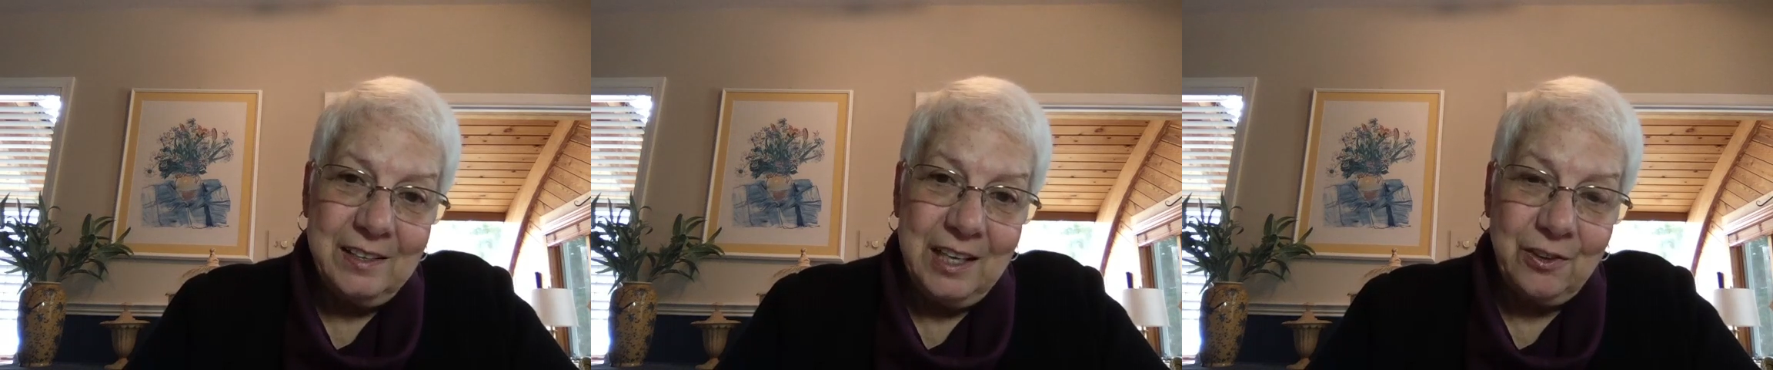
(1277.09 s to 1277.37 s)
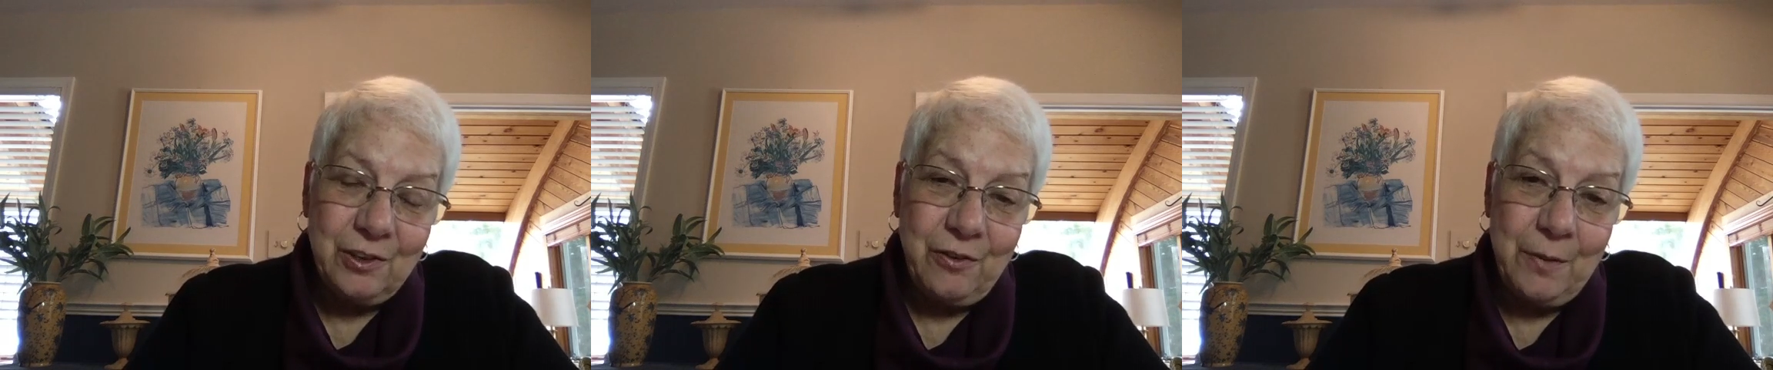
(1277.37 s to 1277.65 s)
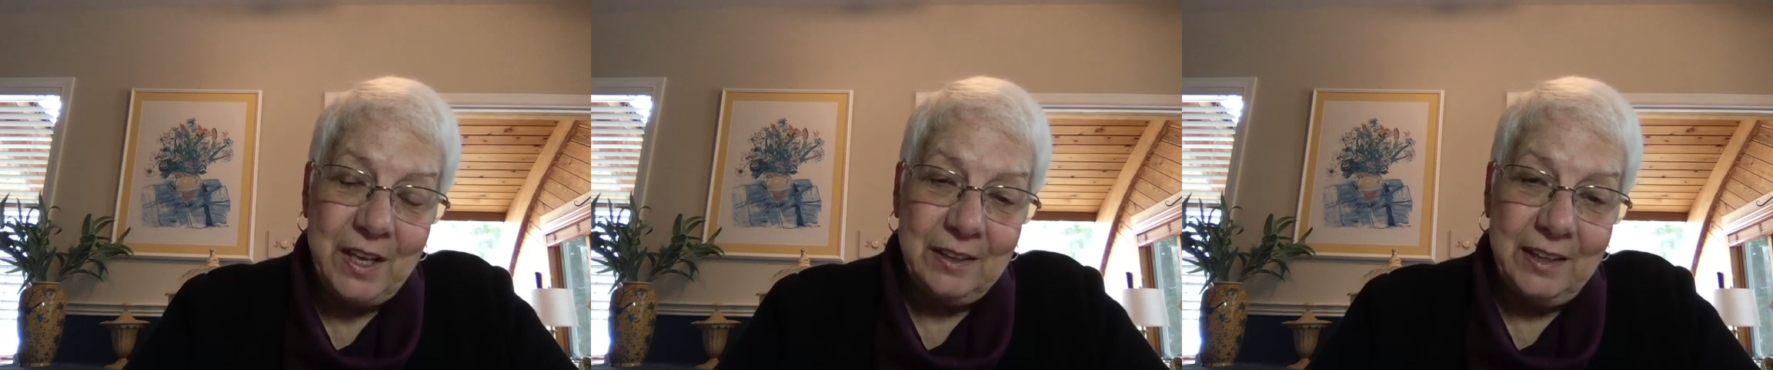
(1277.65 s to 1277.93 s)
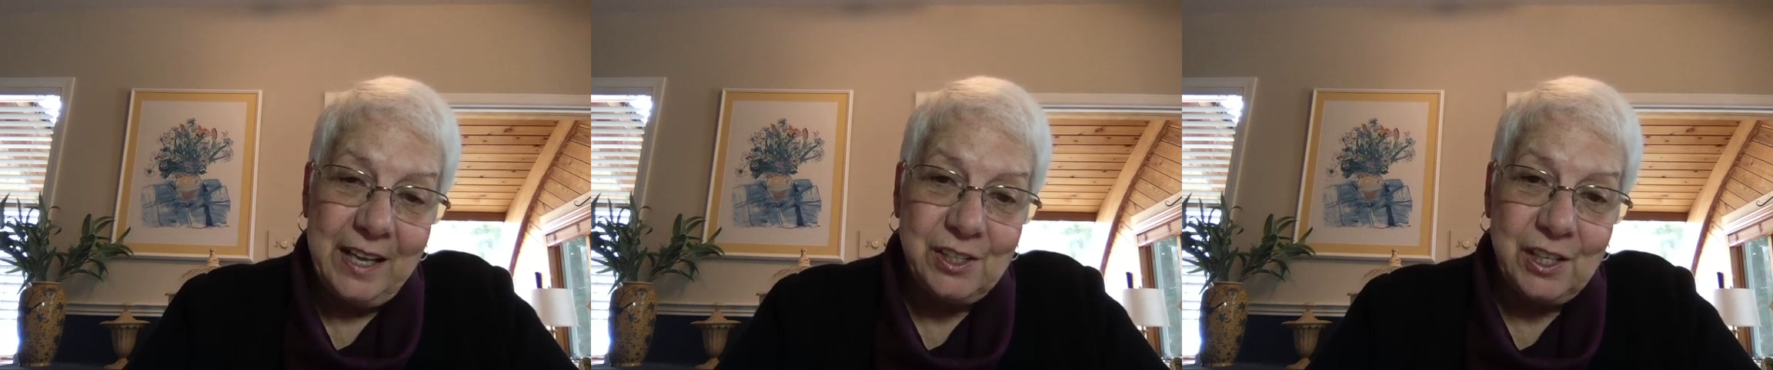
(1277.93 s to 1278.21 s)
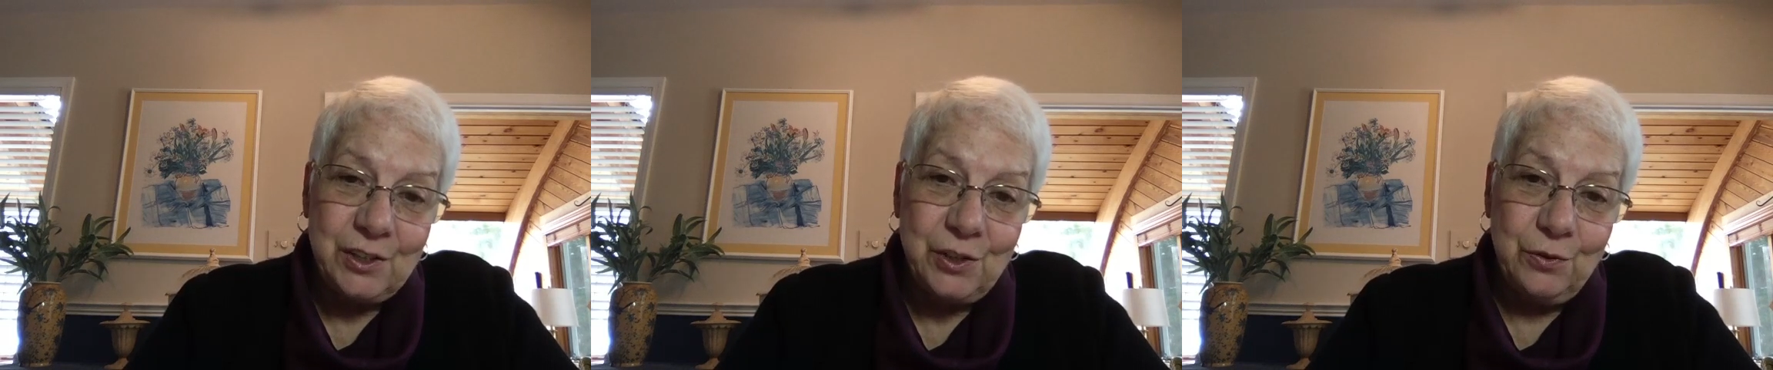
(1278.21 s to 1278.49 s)
either from the
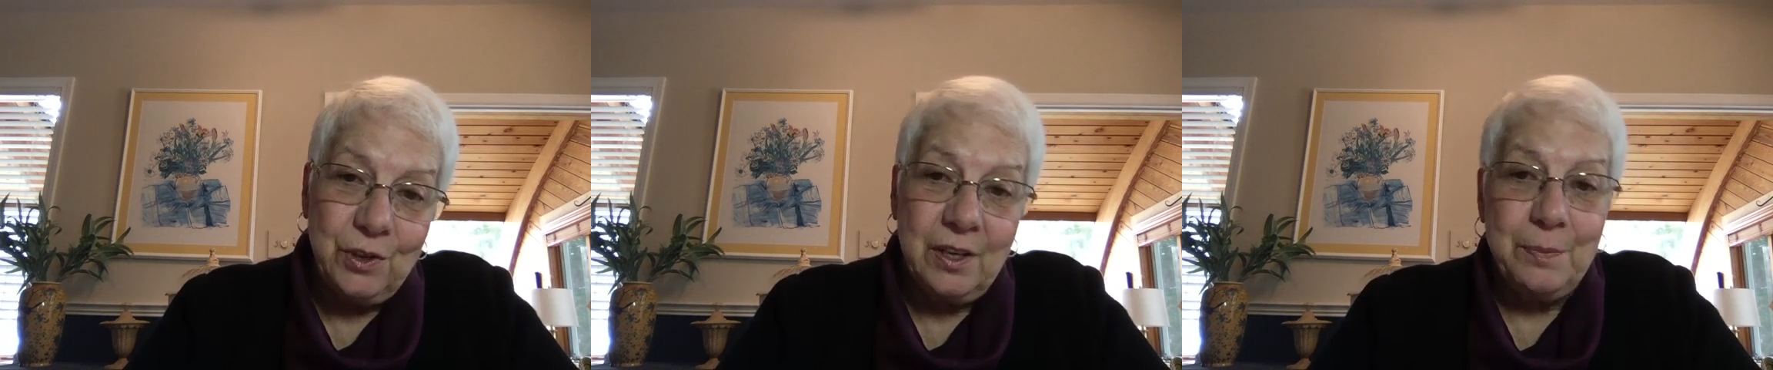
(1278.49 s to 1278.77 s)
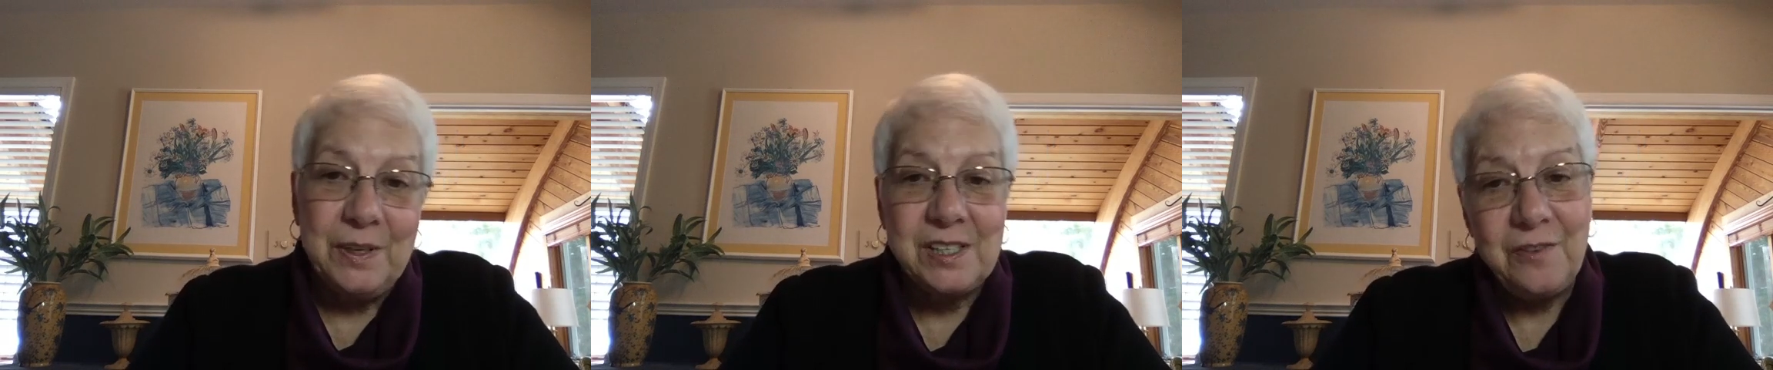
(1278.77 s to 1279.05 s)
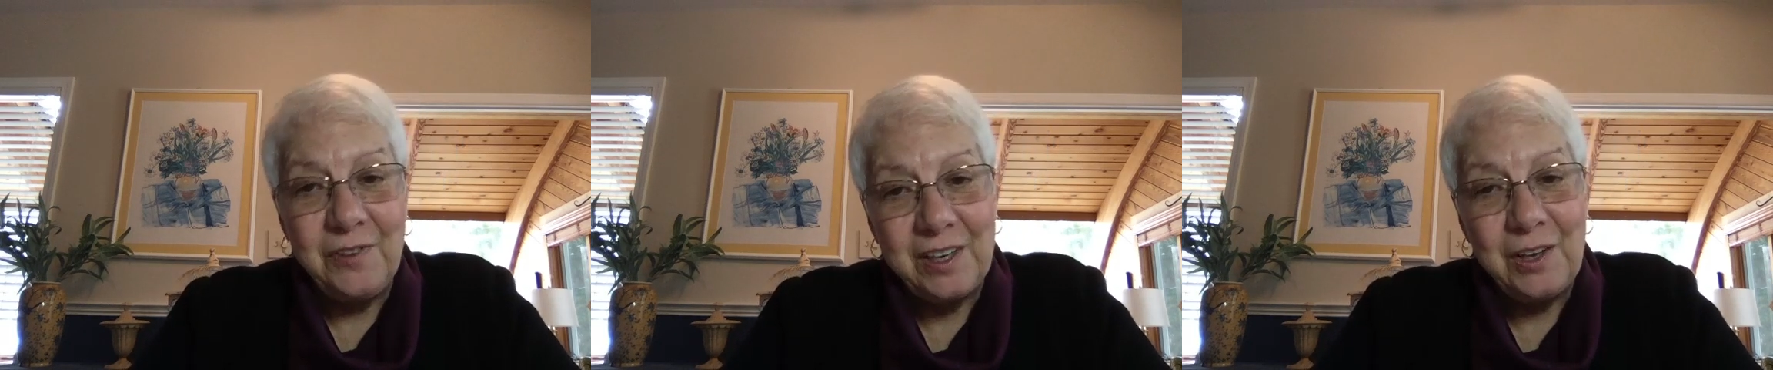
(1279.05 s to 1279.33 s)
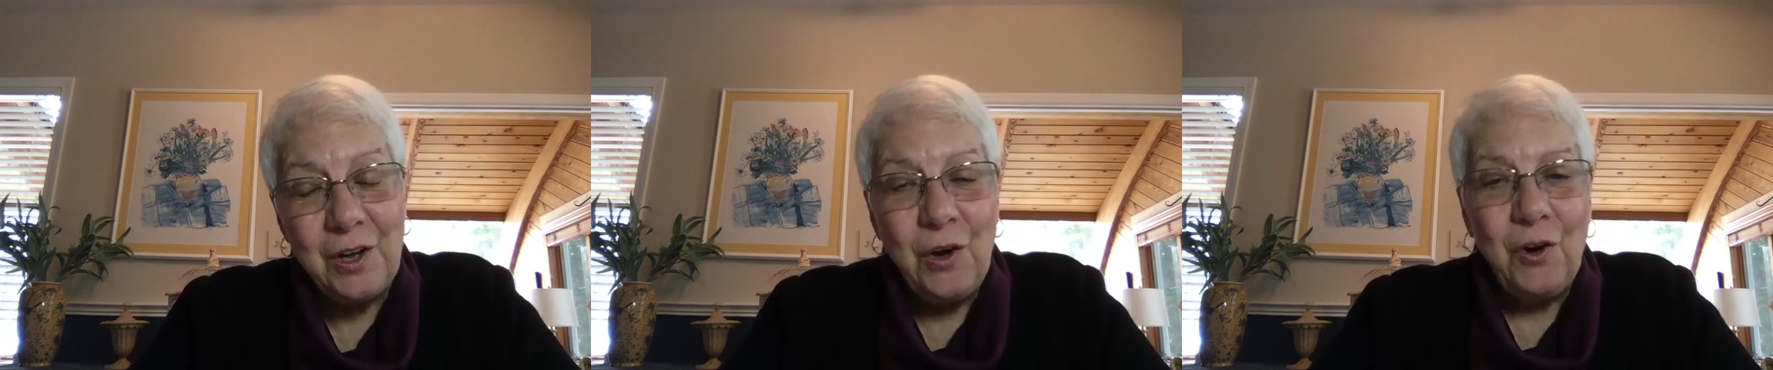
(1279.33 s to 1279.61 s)
Atlantic to the Pacific